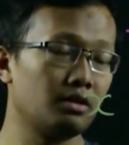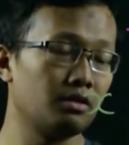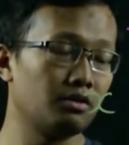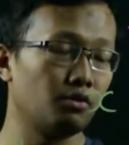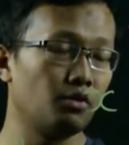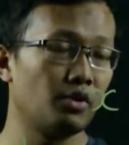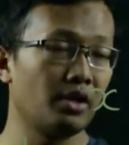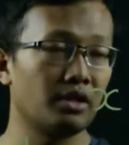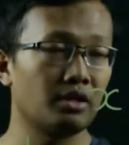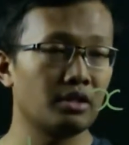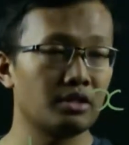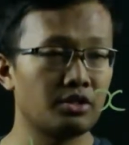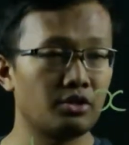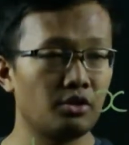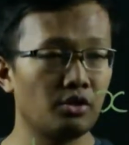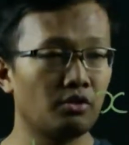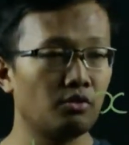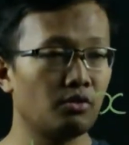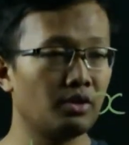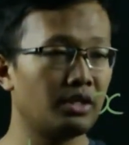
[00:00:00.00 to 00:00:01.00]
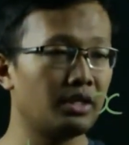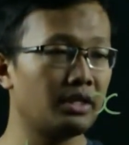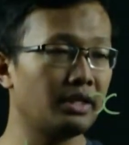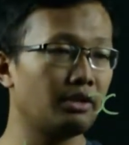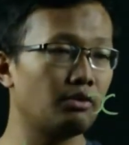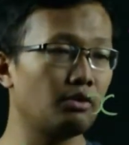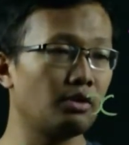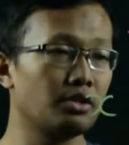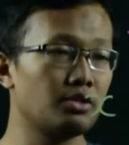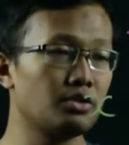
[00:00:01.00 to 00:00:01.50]
We are not sure whether it
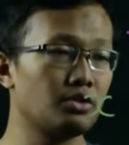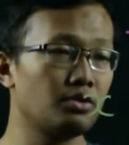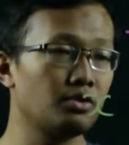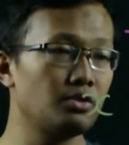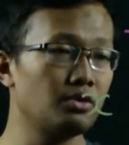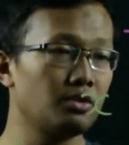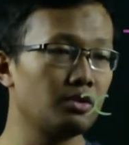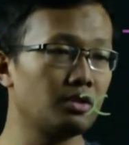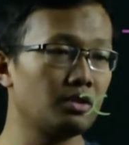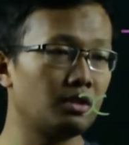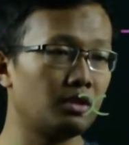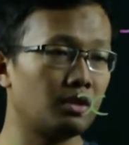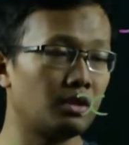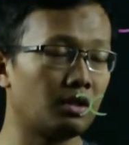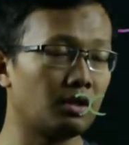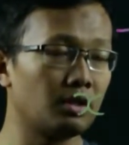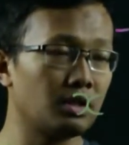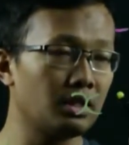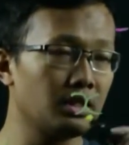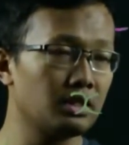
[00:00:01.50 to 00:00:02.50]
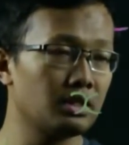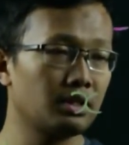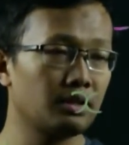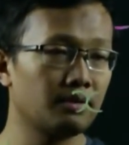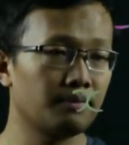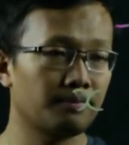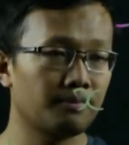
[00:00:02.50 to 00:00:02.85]
equals to or not.